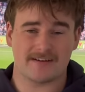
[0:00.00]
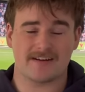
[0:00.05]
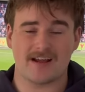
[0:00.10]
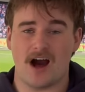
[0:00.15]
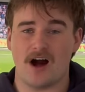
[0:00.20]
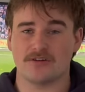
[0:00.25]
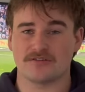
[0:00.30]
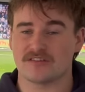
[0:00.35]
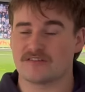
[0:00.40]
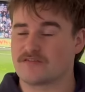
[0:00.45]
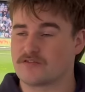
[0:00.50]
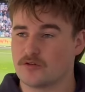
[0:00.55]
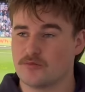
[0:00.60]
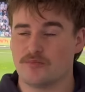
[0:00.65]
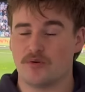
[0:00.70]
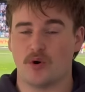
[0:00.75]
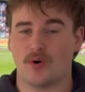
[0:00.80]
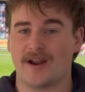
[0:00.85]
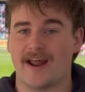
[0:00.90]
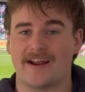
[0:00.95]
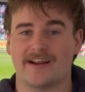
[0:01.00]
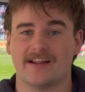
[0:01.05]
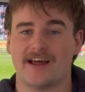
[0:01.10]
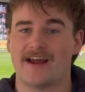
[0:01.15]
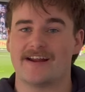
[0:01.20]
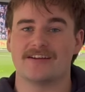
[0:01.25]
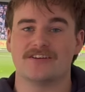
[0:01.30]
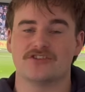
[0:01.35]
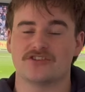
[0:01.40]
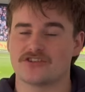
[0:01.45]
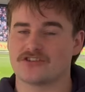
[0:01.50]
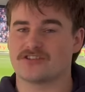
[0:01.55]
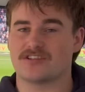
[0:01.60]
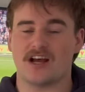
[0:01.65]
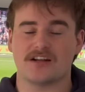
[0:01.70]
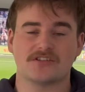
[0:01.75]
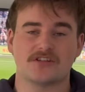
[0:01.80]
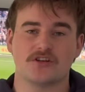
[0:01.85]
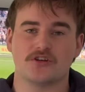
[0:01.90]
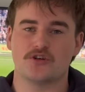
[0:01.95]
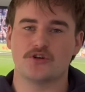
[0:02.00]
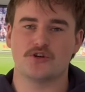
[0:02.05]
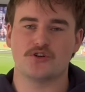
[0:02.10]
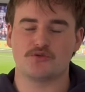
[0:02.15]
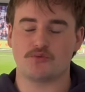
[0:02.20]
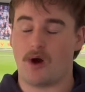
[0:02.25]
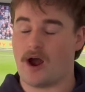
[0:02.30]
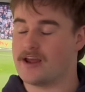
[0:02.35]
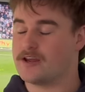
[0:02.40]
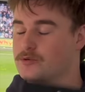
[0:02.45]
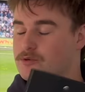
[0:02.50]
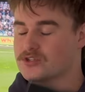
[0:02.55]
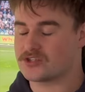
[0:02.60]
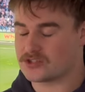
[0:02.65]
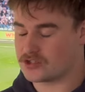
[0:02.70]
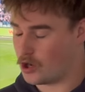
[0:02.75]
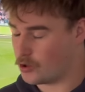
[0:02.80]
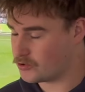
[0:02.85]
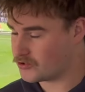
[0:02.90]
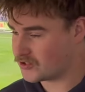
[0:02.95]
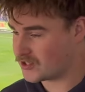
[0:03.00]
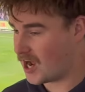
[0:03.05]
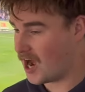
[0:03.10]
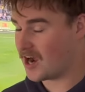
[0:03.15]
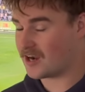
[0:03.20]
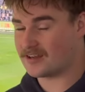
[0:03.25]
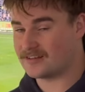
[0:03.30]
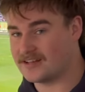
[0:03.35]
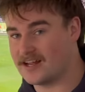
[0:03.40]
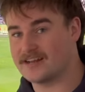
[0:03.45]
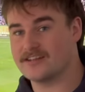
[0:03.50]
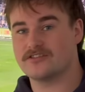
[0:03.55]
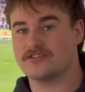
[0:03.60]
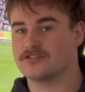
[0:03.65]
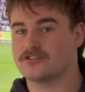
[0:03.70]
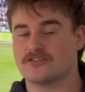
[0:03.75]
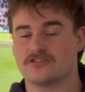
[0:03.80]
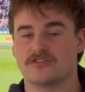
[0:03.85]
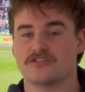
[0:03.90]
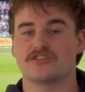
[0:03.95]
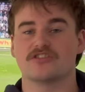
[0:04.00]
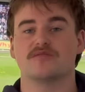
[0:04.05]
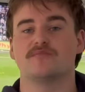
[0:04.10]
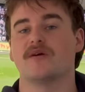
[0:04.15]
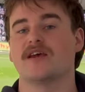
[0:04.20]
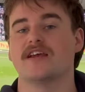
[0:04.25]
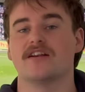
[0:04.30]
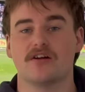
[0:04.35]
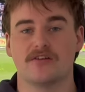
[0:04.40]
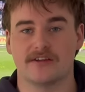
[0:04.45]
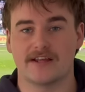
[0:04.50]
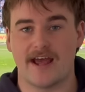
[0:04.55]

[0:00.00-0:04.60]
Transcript: Carlton from Port Adelaide in just such a huge way. It was so stark, and that is just the speed on the